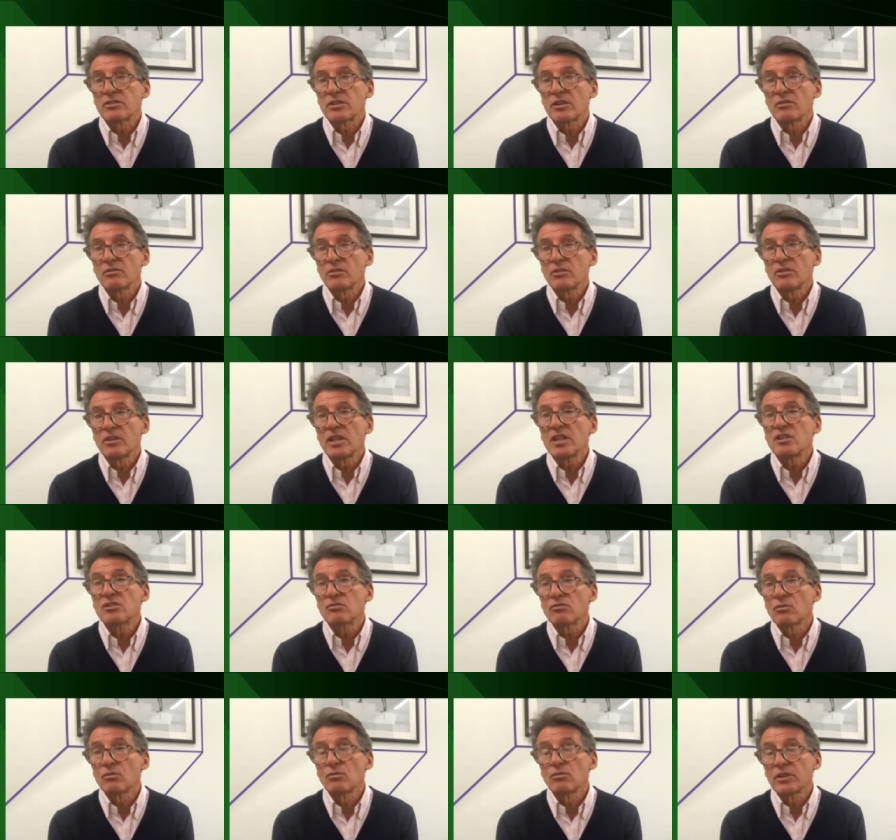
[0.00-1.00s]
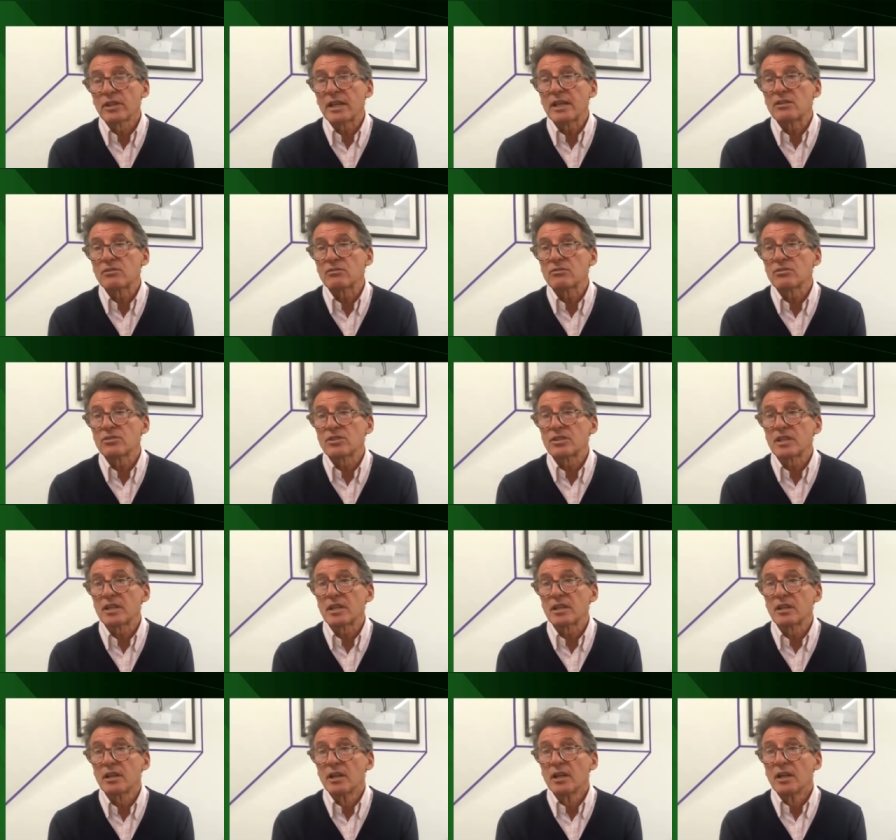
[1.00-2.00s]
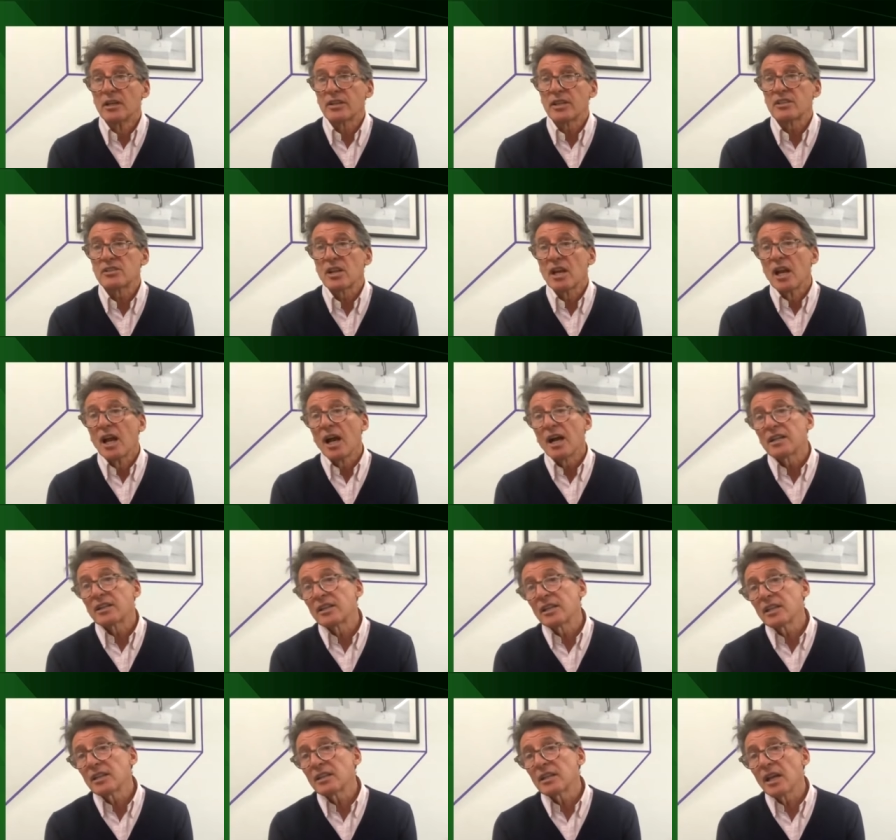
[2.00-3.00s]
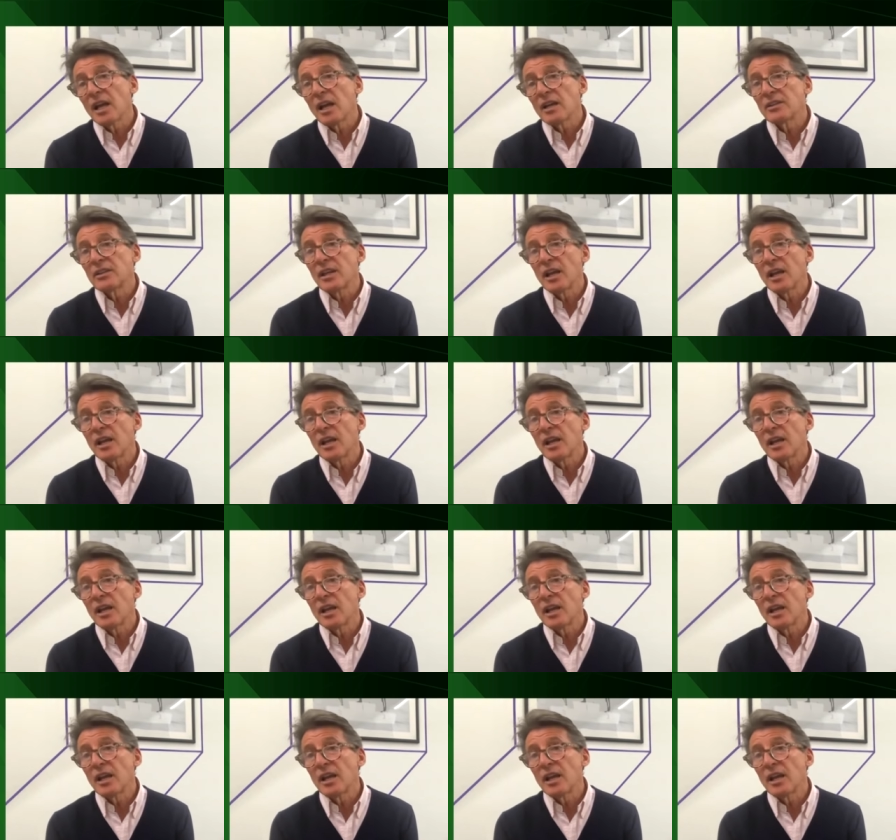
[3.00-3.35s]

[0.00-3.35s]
So these are all the interesting things. I think the